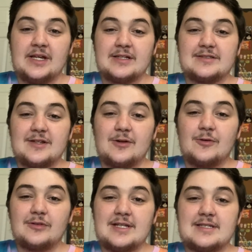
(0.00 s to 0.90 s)

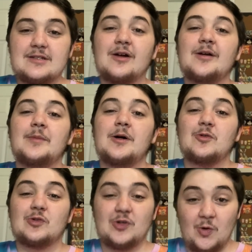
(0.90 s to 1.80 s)
So let's talk
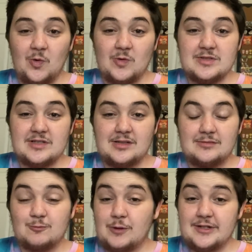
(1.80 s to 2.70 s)
about goals.
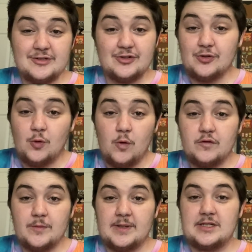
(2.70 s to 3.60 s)
What is your goal for
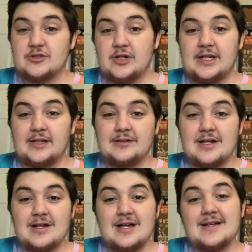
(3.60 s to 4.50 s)
pin trading?
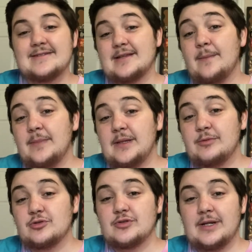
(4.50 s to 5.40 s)
Some
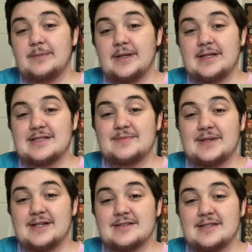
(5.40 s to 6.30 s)
people trade pins
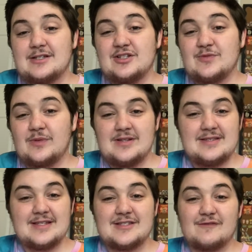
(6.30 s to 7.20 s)
because they just want a
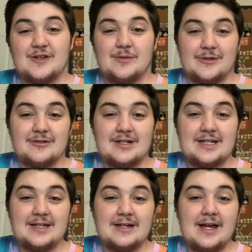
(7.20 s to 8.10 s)
sense of
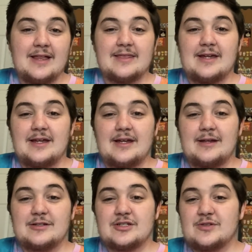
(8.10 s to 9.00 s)
community. They
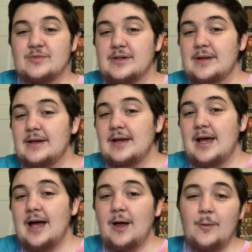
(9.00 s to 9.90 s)
just want to
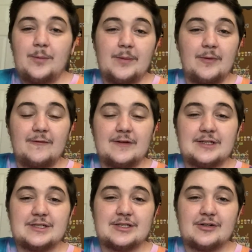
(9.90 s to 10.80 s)
help people
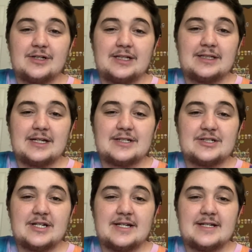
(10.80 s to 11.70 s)
finish their
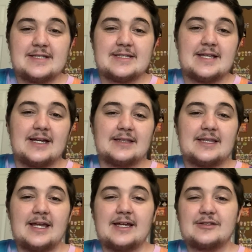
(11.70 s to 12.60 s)
collections.
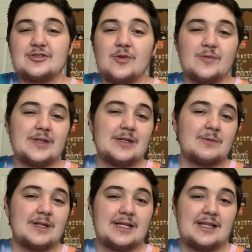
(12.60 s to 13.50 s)
They don't really
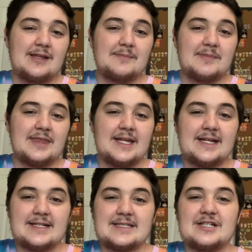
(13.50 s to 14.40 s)
want to keep
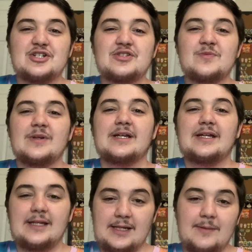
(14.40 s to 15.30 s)
things. They just want to
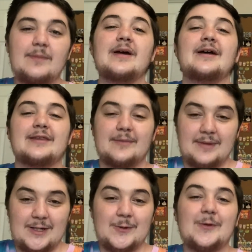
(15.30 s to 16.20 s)
keep the
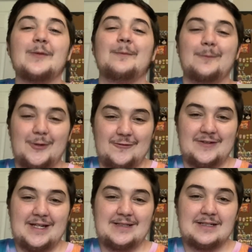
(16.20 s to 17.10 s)
metal
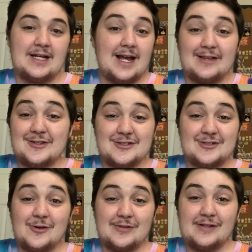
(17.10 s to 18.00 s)
moving, and that's
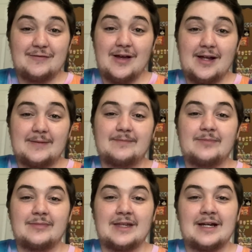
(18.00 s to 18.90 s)
totally fine.
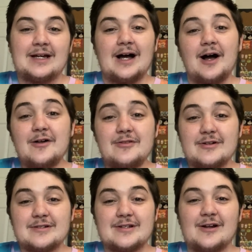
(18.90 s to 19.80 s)

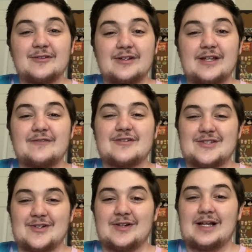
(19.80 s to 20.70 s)
Others are looking for
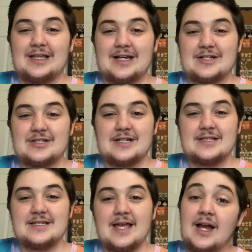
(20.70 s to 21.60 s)
certain
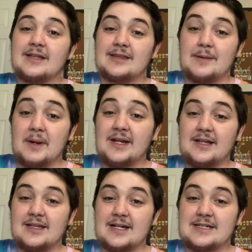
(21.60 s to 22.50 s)
collections. They might
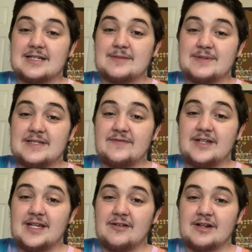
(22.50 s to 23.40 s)
collect a specific
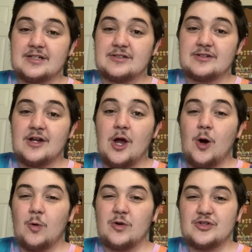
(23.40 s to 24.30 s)
character
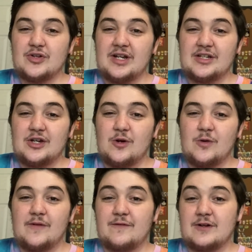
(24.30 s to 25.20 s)
or try to
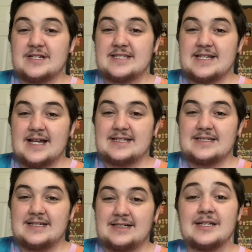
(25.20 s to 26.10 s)
go for a set.
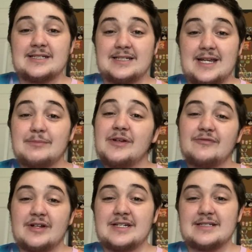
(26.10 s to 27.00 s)
Today my
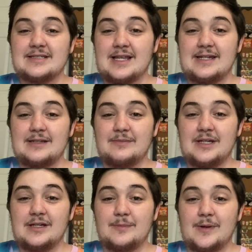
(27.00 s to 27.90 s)
friend is letting
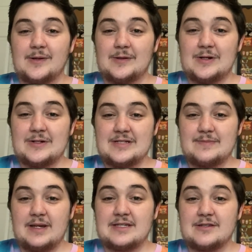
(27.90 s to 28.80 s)
me borrow her
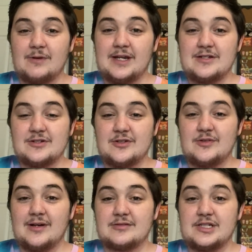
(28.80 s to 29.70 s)
space so I can show you
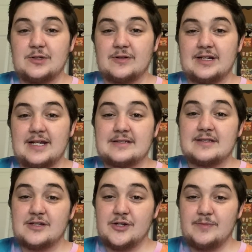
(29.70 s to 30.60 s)
how she
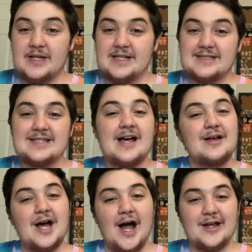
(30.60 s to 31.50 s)
organizes her pins.
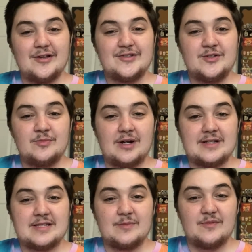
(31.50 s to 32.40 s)
I also brought
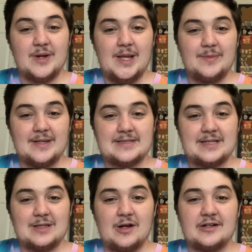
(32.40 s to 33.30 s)
some of my pins
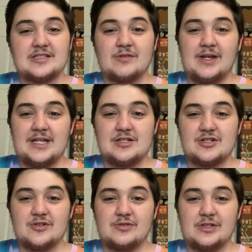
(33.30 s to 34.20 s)
along so I can
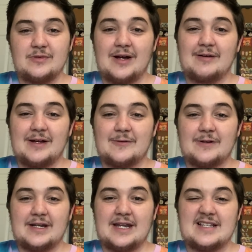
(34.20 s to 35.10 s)
show you how I
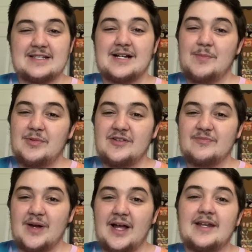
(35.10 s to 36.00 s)
organize a couple of
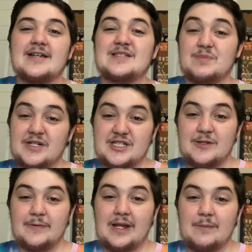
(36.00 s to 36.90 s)
mine, especially
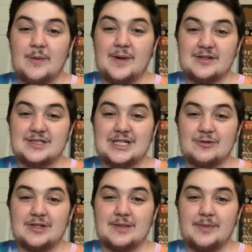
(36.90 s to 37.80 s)
when I'm about to go
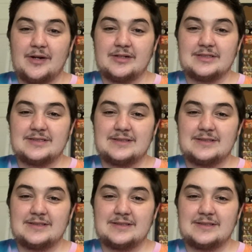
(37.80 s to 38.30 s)
to the parks.